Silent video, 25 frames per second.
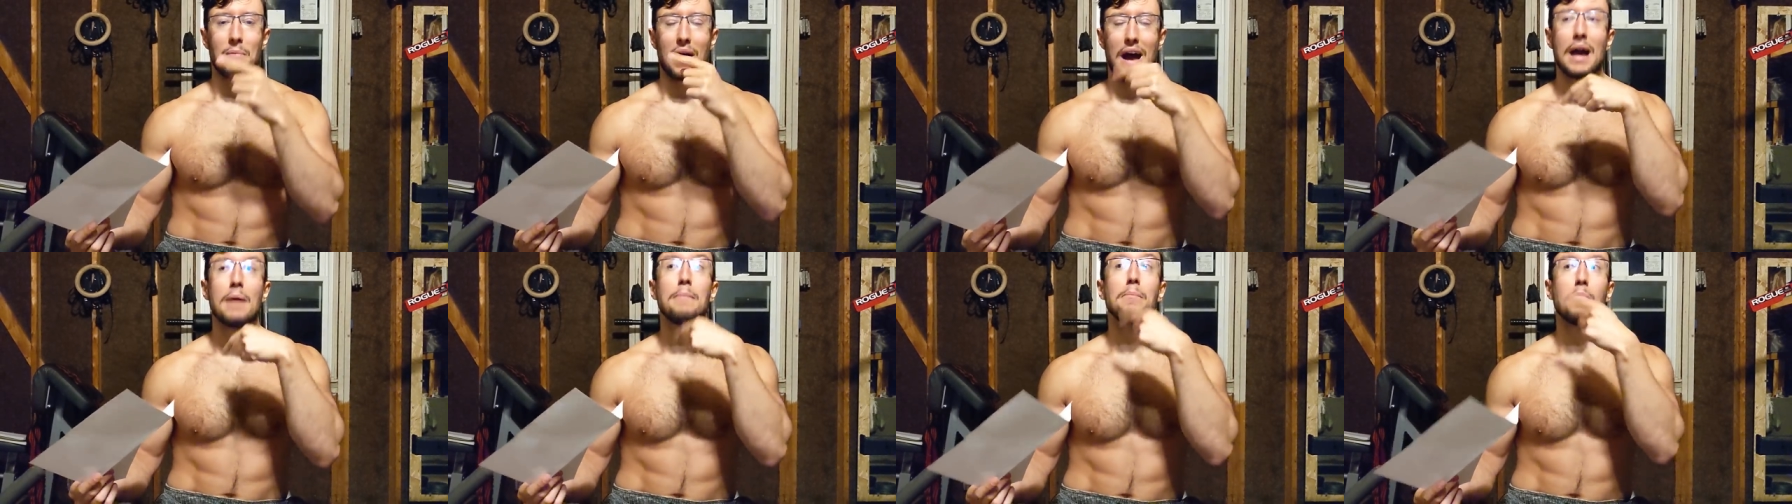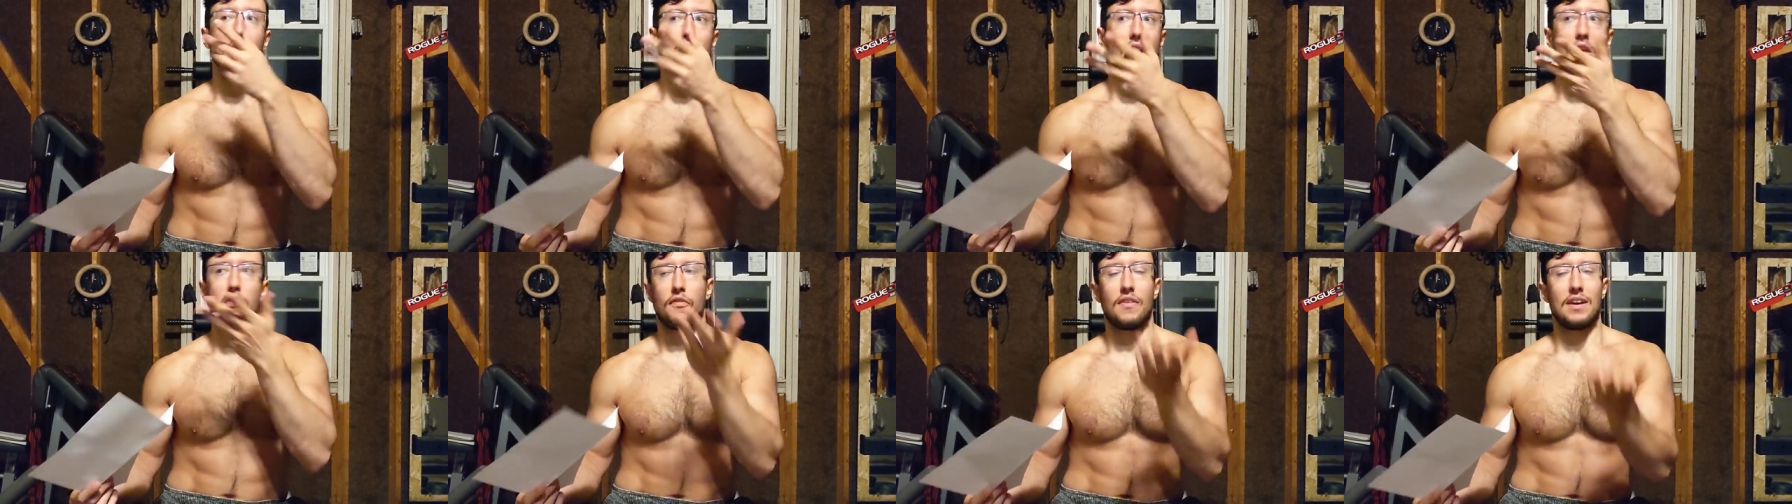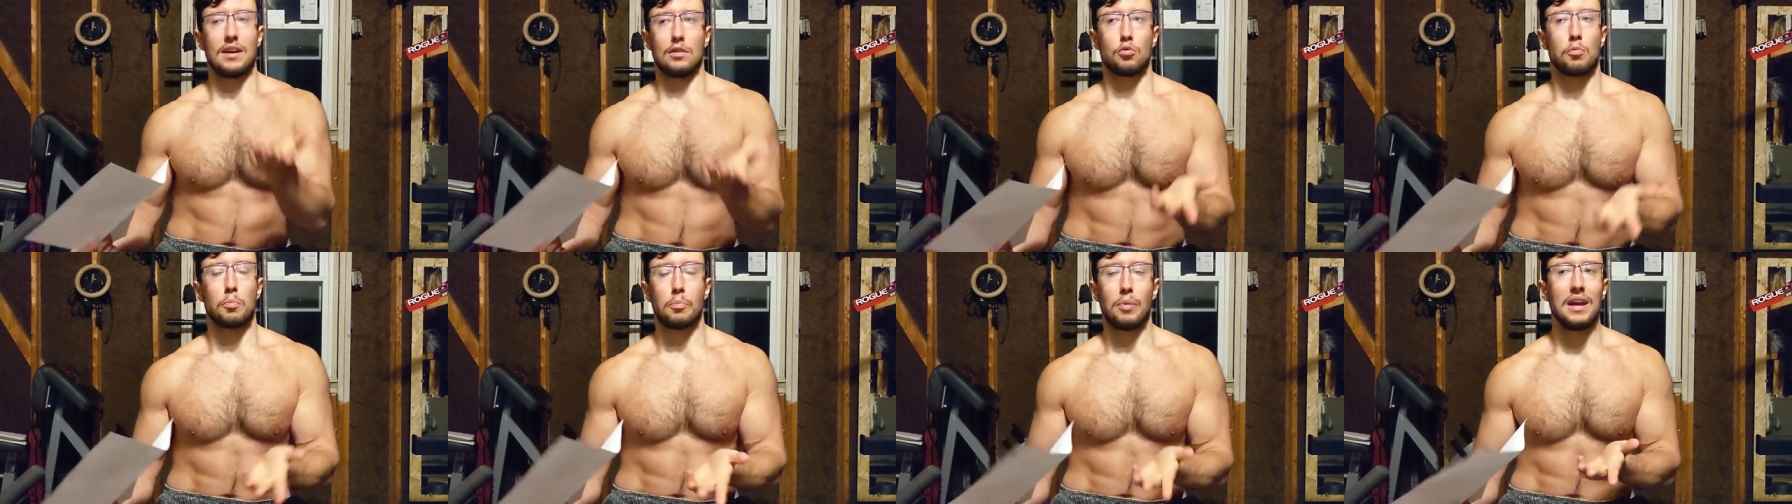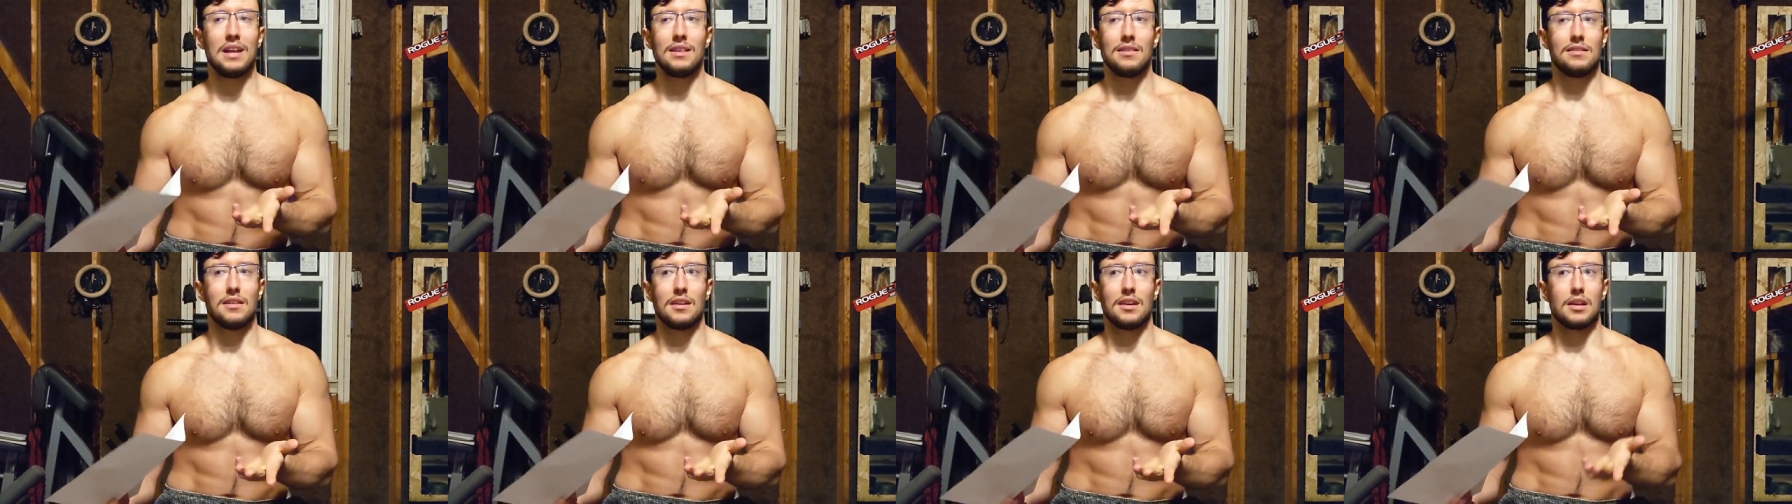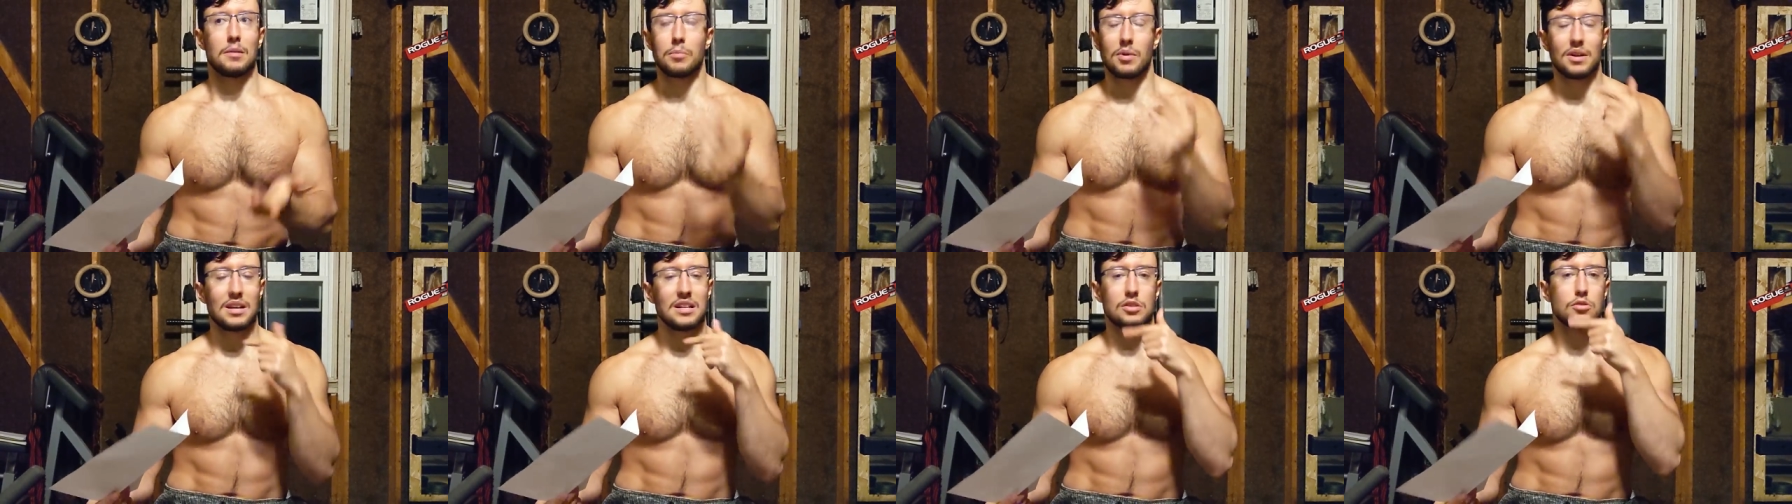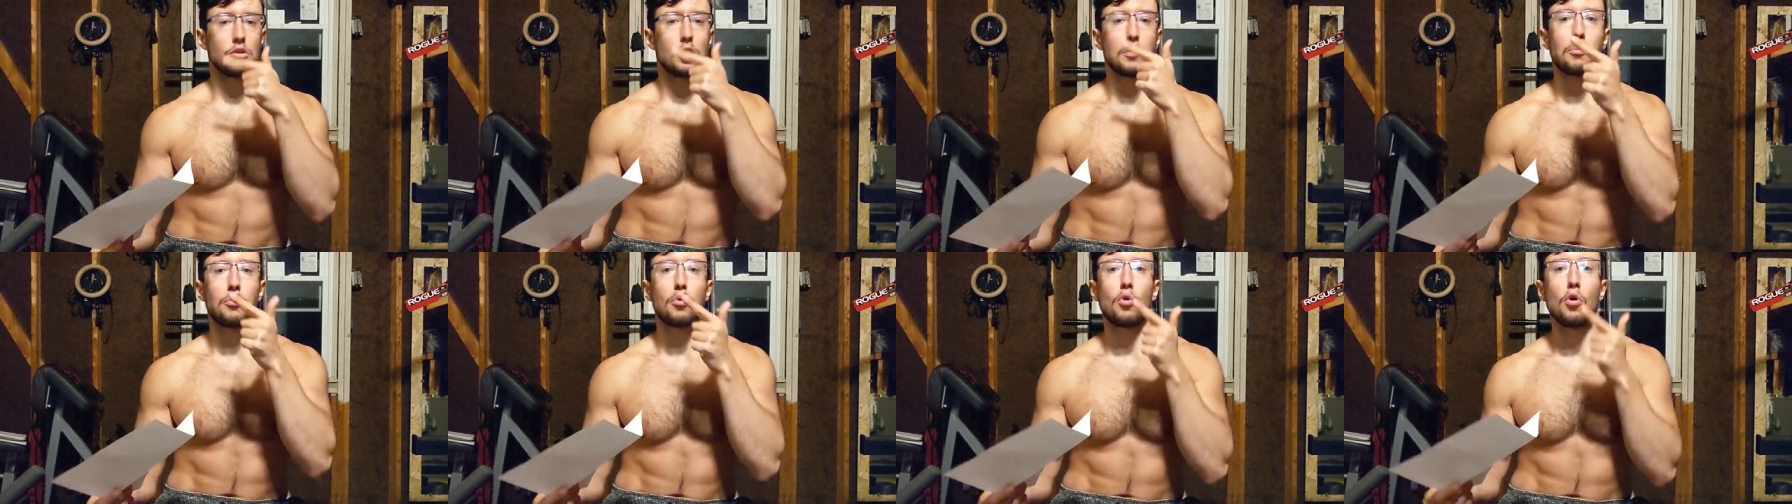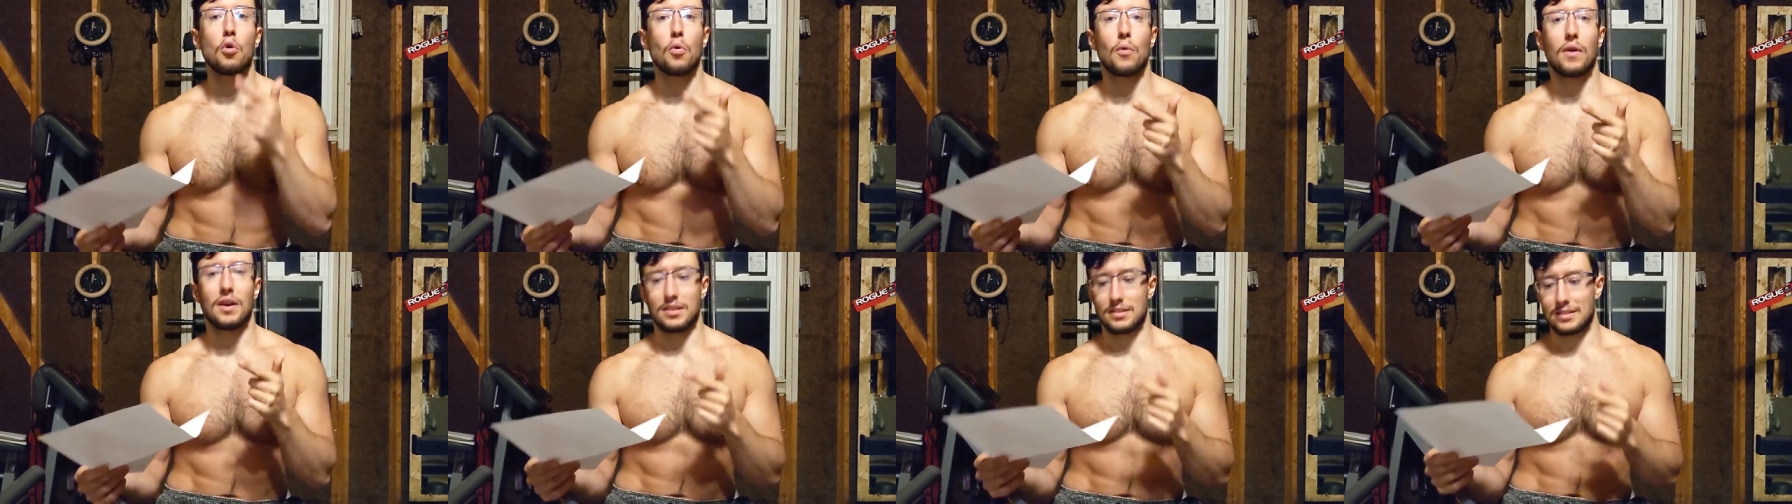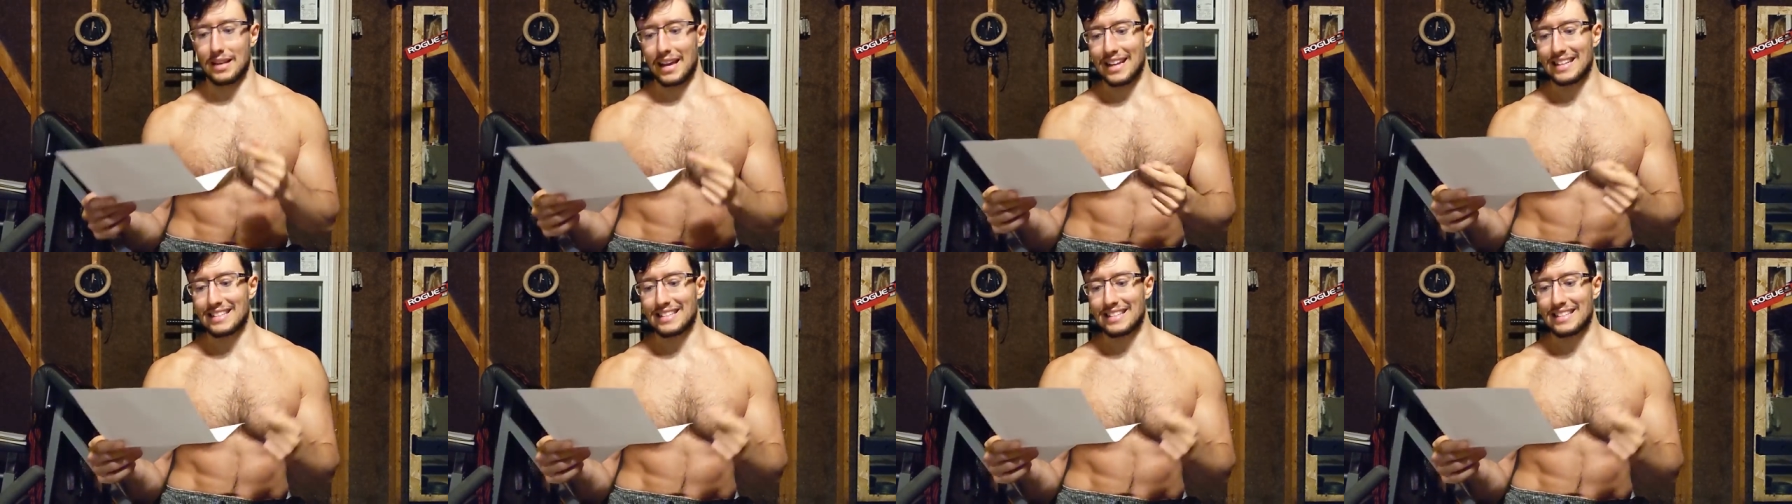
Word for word: I modified the painting, but it's not progress.